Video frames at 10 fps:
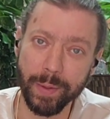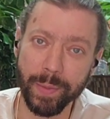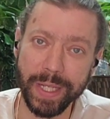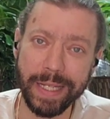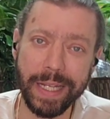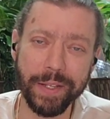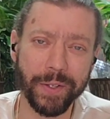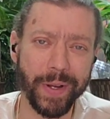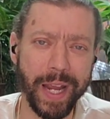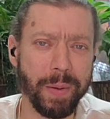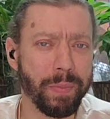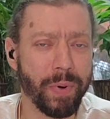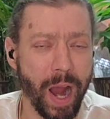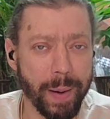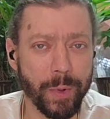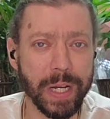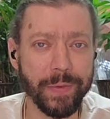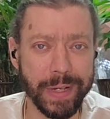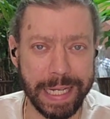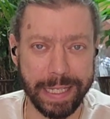but these are eight primary
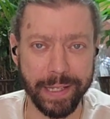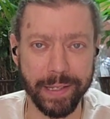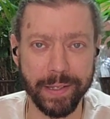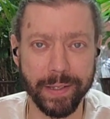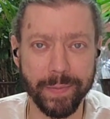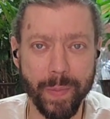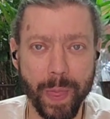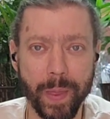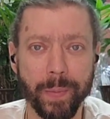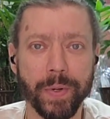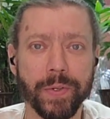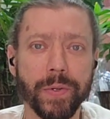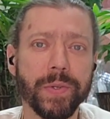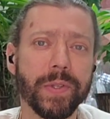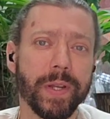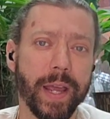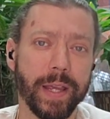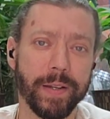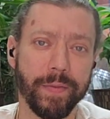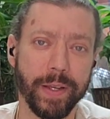reasons that produce the
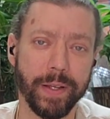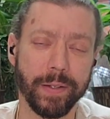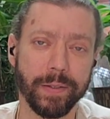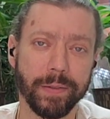negative ego.